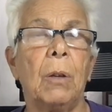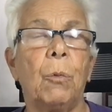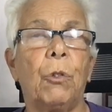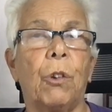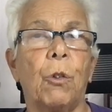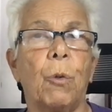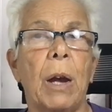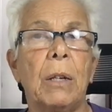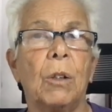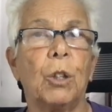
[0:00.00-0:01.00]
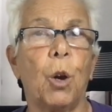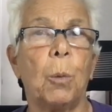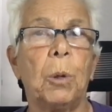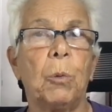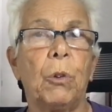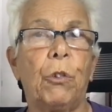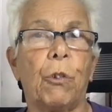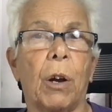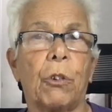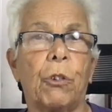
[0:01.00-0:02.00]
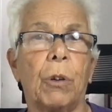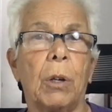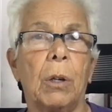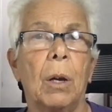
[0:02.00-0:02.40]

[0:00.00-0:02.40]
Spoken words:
it was the great global restructuring